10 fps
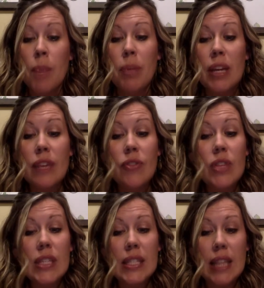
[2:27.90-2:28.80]
But if the
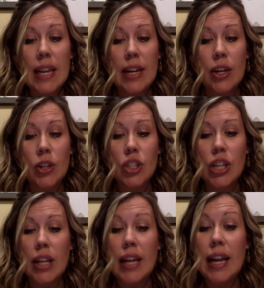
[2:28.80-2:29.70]
slayer
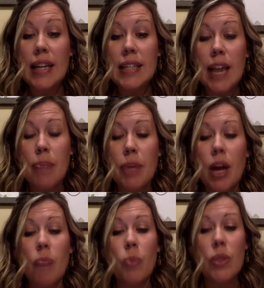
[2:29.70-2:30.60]
shall at any time
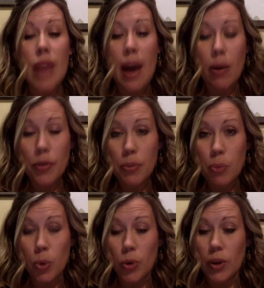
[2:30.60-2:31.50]
come without the
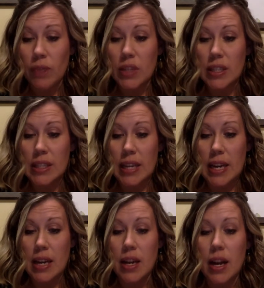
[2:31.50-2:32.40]
border of the
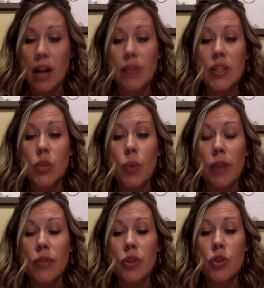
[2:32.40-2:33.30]
city of his
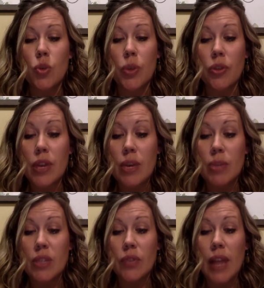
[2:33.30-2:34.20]
refuge, whither he
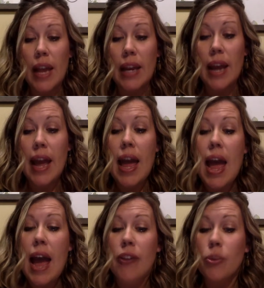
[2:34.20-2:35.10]
was fled,
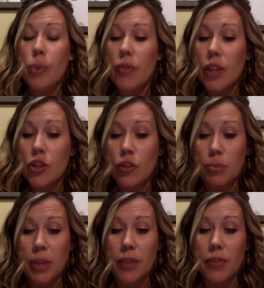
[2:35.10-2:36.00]
and the revenger of
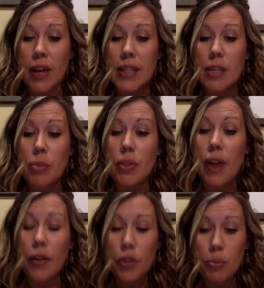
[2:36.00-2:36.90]
blood find him
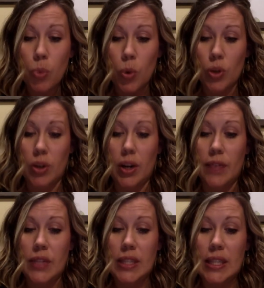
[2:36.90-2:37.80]
without the border
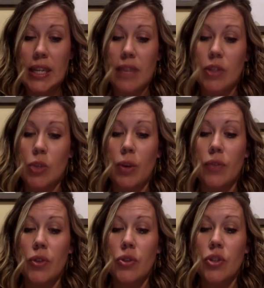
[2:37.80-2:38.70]
of the city of his
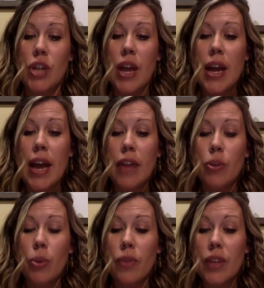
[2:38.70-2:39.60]
refuge, and
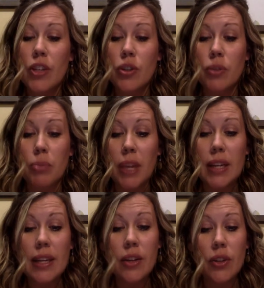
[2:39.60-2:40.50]
the revenger of blood
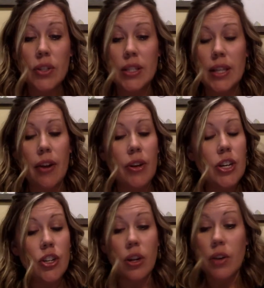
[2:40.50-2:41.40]
kill the slayer, he
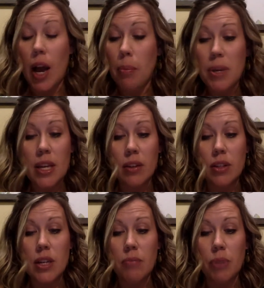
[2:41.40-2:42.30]
shall not be
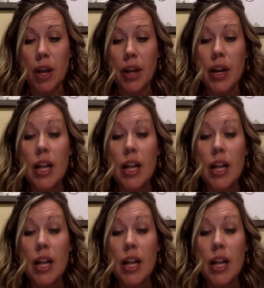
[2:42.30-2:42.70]
guilty of blood,